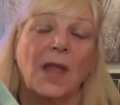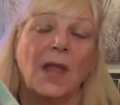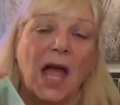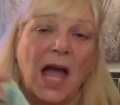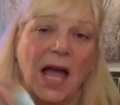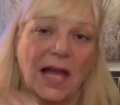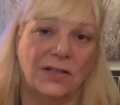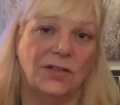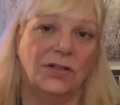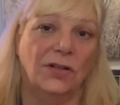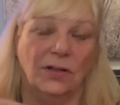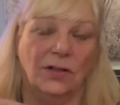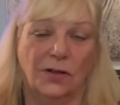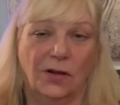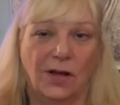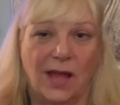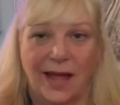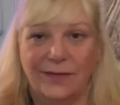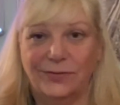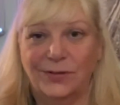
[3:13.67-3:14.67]
asked you to
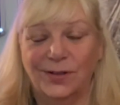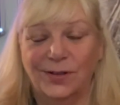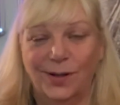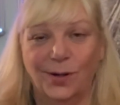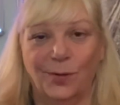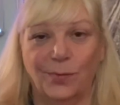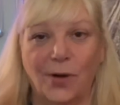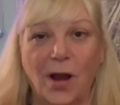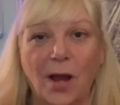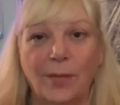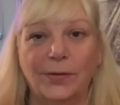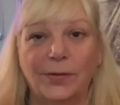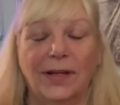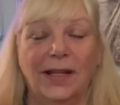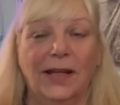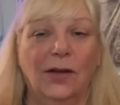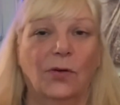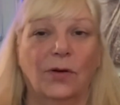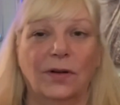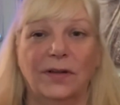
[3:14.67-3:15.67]
look after their
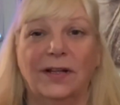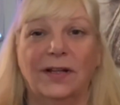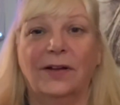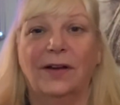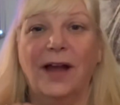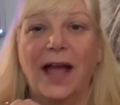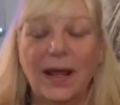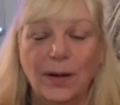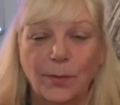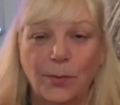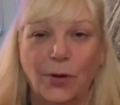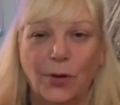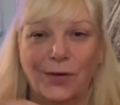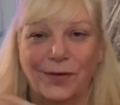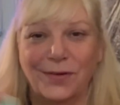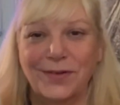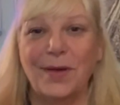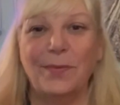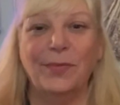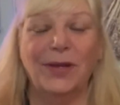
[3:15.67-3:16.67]
property or their animal
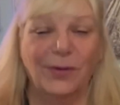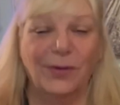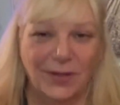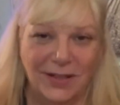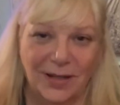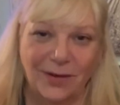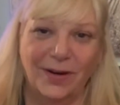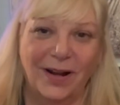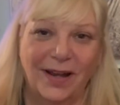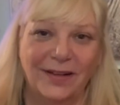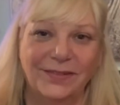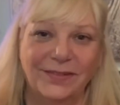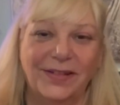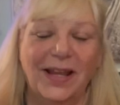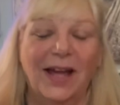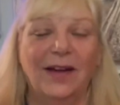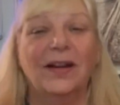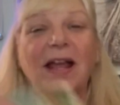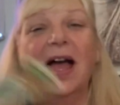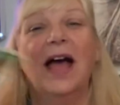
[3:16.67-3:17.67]
or something when they were out of
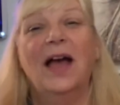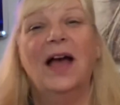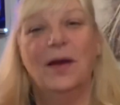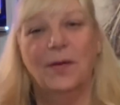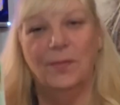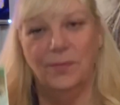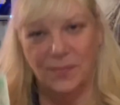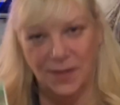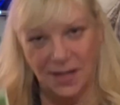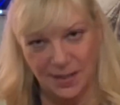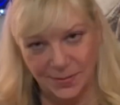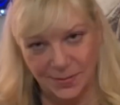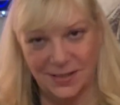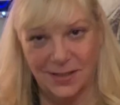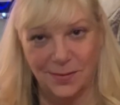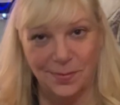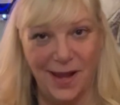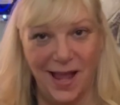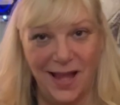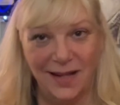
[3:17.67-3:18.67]
town, maybe
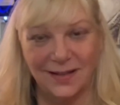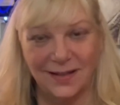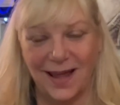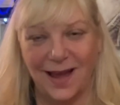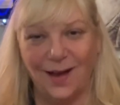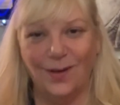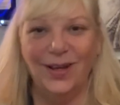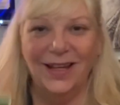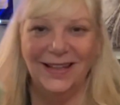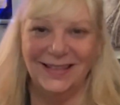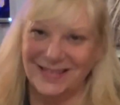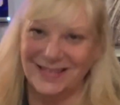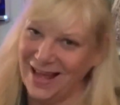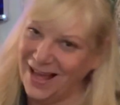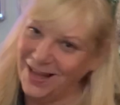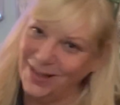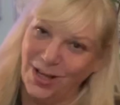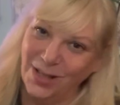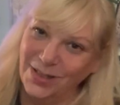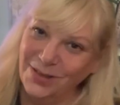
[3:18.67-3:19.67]
they're back now. It's
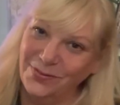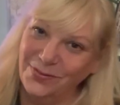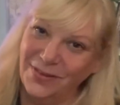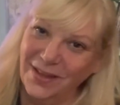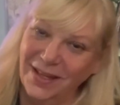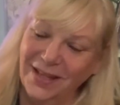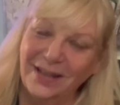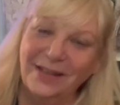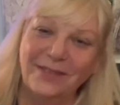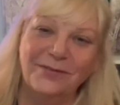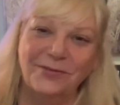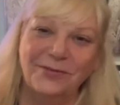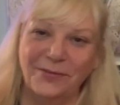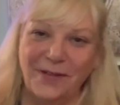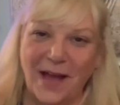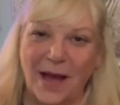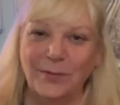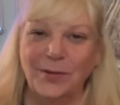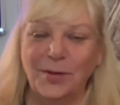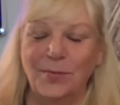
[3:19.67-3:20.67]
that kind of thing.
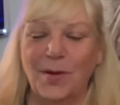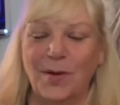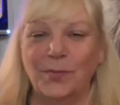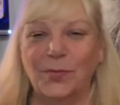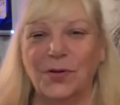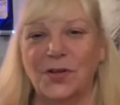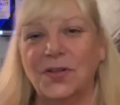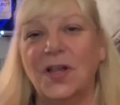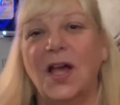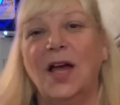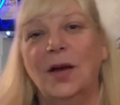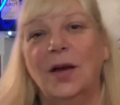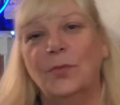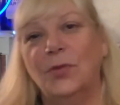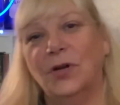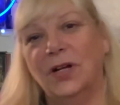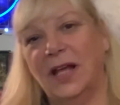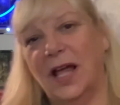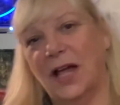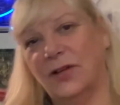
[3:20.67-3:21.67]
Family members
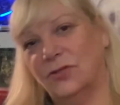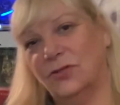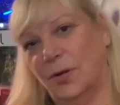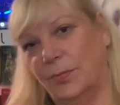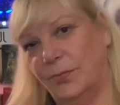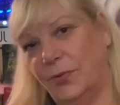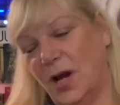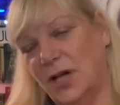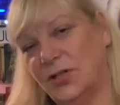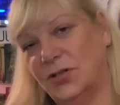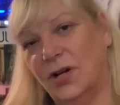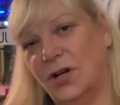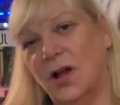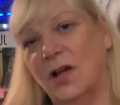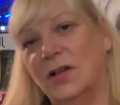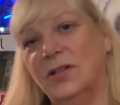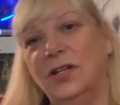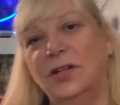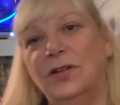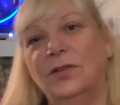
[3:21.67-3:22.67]
putting extra pressure
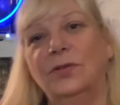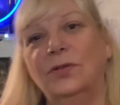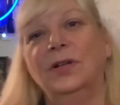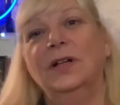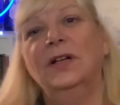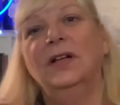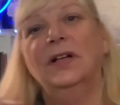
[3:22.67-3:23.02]
on you